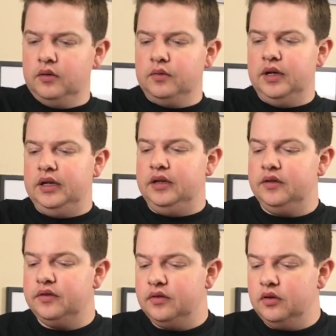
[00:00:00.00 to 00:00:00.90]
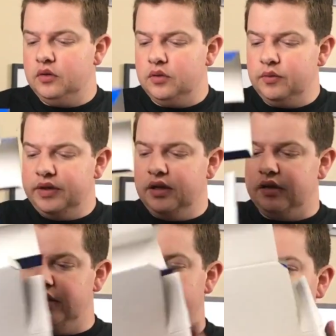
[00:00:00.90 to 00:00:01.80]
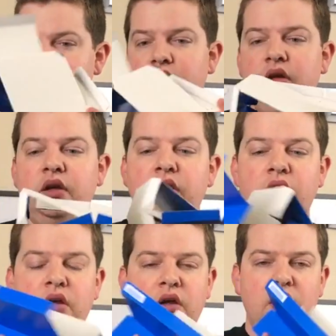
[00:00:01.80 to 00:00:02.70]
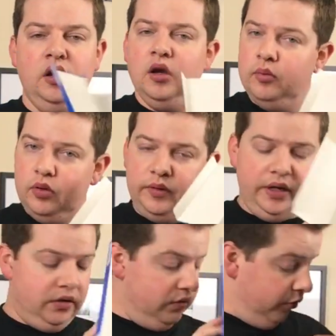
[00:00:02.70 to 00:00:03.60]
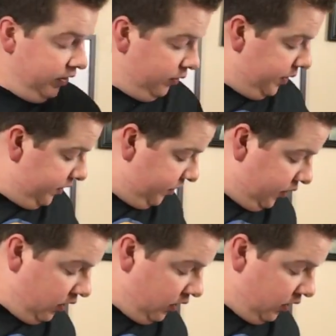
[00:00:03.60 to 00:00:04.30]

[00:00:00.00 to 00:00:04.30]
Alrighty, so what do we got here? Pulling out a little bit of a piece of